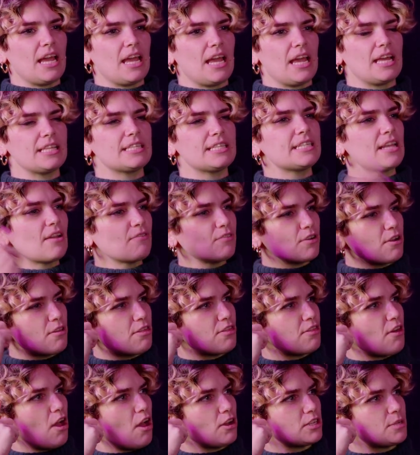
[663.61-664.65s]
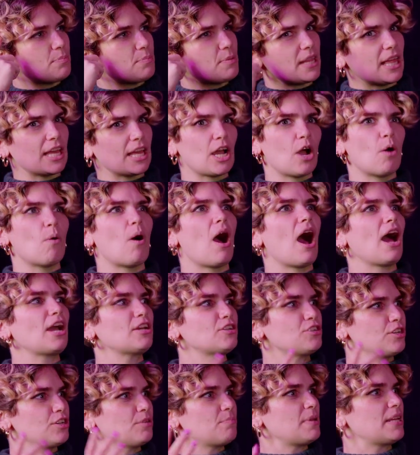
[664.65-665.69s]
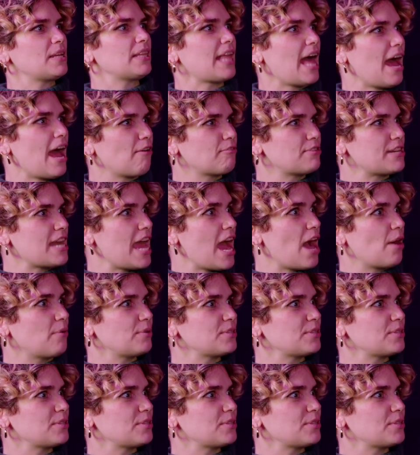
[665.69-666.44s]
It's never a thought to be like, oh, I should be loud now.